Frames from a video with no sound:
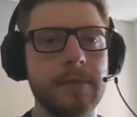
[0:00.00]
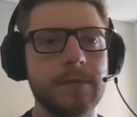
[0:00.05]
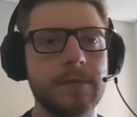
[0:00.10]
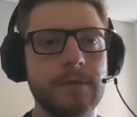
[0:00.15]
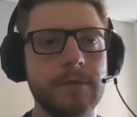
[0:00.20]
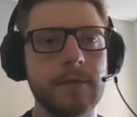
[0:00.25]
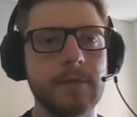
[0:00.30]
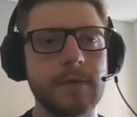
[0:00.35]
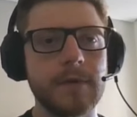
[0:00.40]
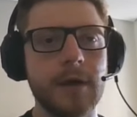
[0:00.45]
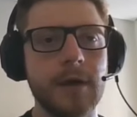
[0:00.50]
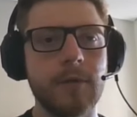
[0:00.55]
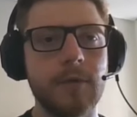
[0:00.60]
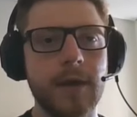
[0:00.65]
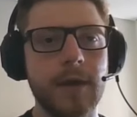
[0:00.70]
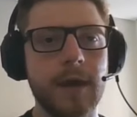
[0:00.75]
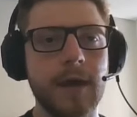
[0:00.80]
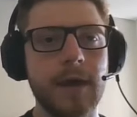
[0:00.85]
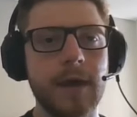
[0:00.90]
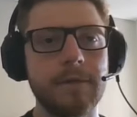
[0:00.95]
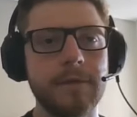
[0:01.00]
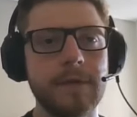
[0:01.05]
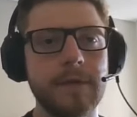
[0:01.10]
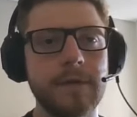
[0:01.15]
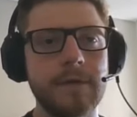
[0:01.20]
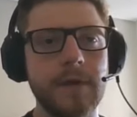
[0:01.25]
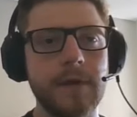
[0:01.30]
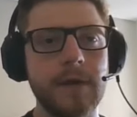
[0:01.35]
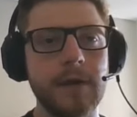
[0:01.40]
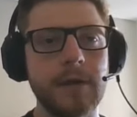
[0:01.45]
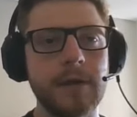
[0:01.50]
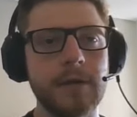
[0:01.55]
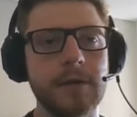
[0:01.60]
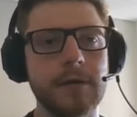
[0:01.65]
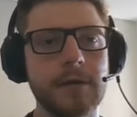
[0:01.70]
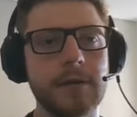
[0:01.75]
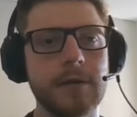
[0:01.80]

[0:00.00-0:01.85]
So now we have this thing.